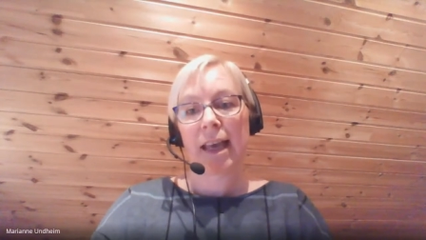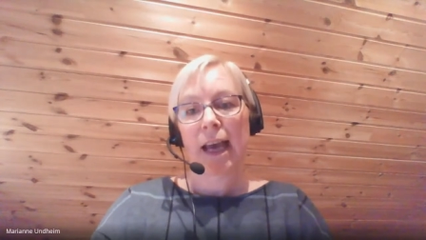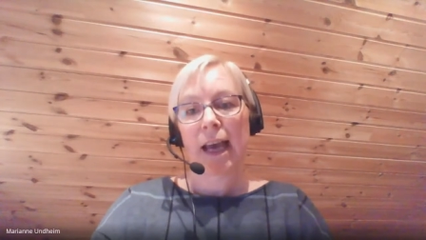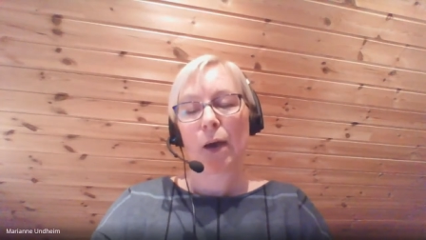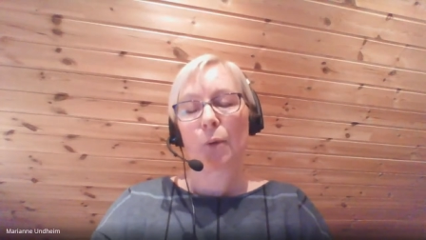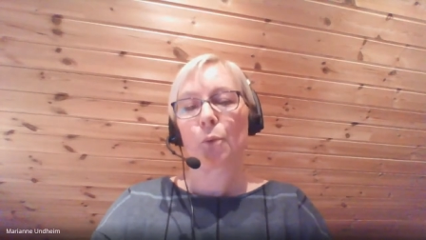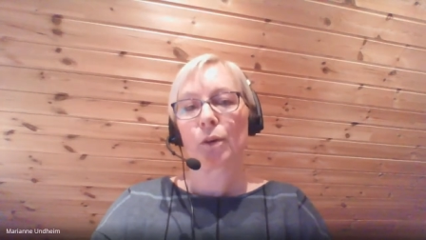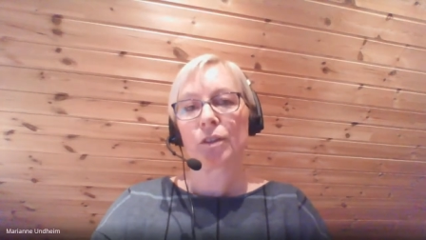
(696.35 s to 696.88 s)

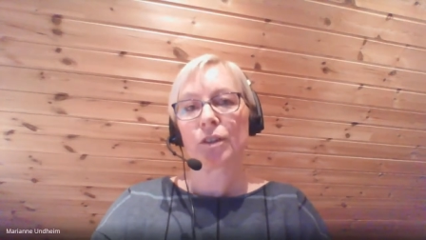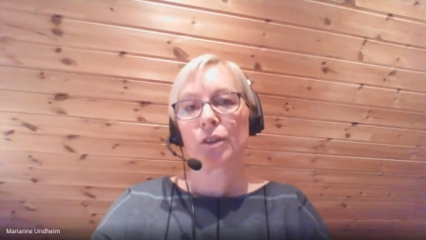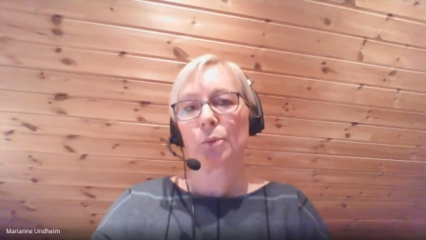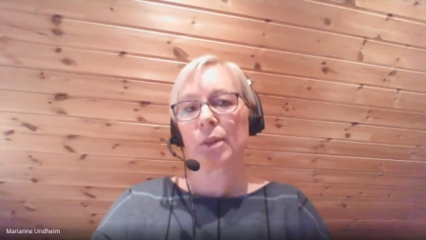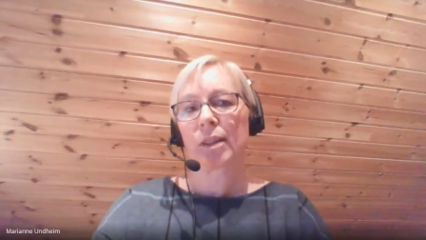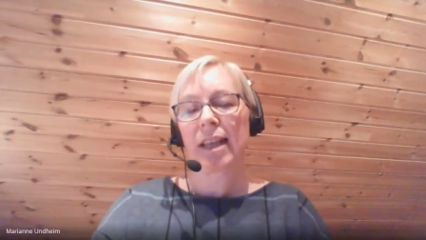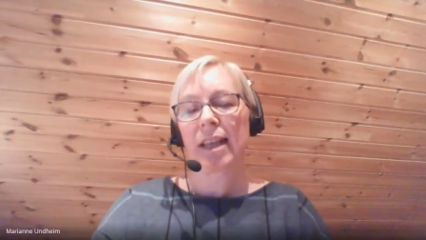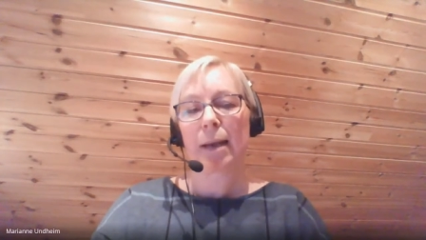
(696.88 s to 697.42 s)
I wonder
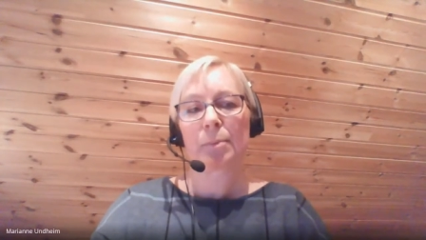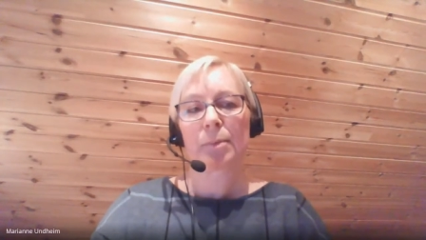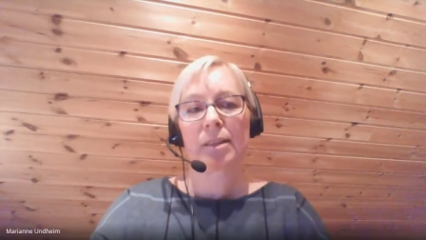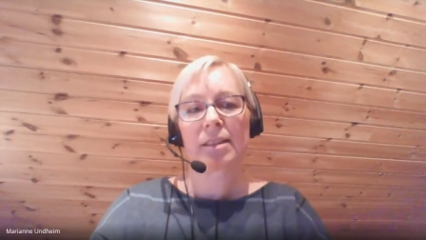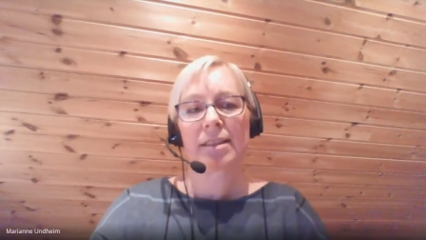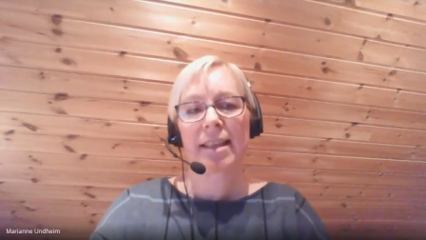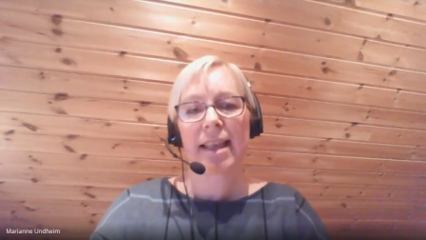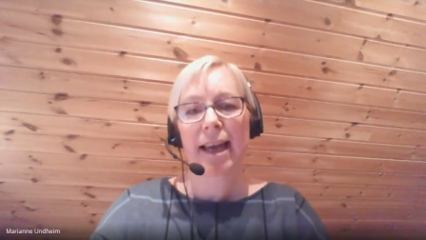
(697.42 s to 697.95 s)
what
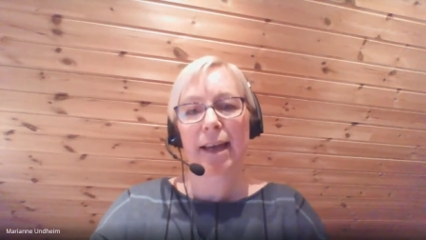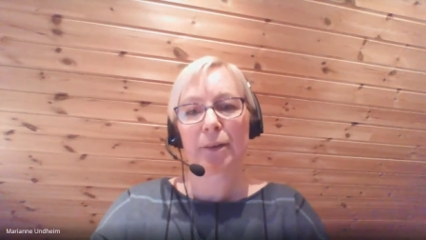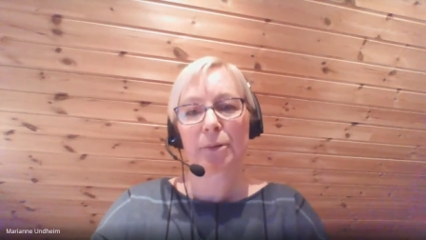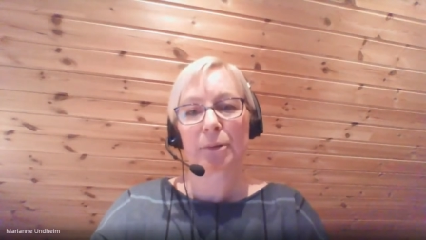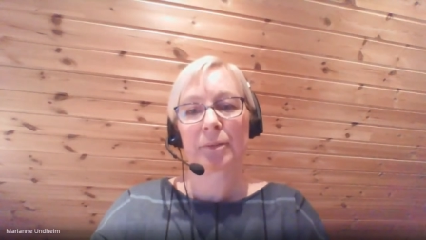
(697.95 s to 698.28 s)
happens now